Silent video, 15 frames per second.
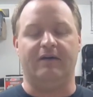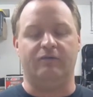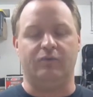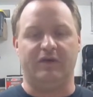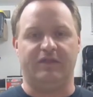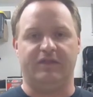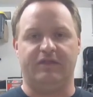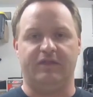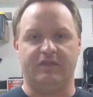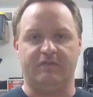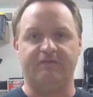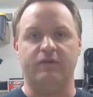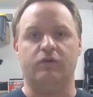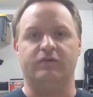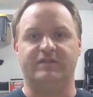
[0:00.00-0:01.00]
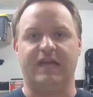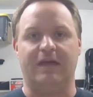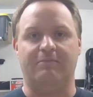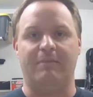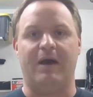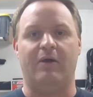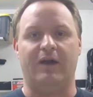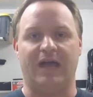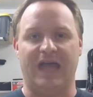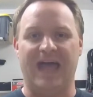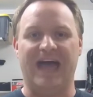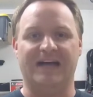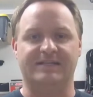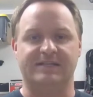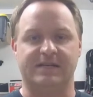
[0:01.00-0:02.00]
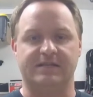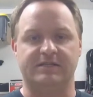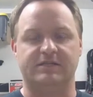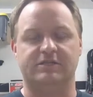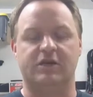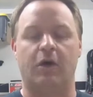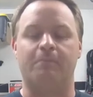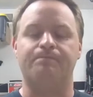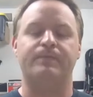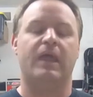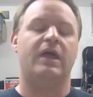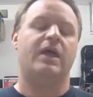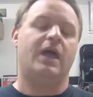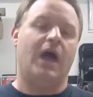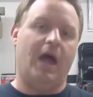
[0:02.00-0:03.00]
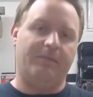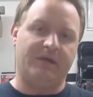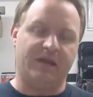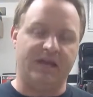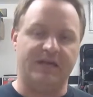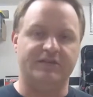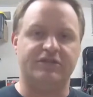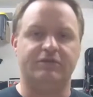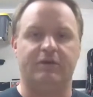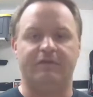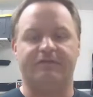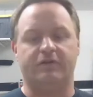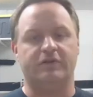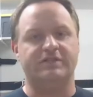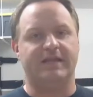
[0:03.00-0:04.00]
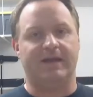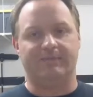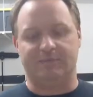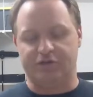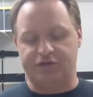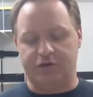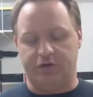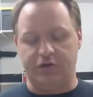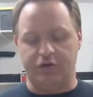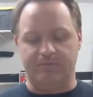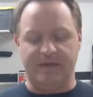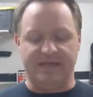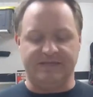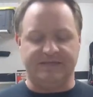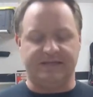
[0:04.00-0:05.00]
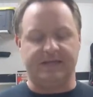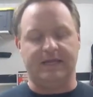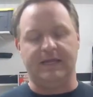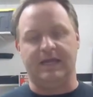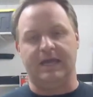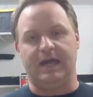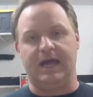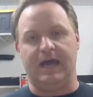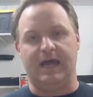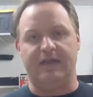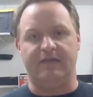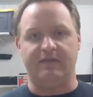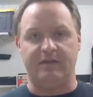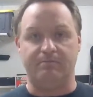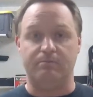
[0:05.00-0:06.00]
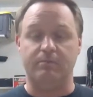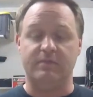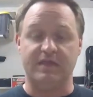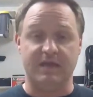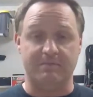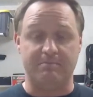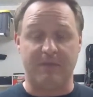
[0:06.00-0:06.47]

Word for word: with the fuel tank mounting as is. So I'm going to get to it. First thing, I'm going to show you basically the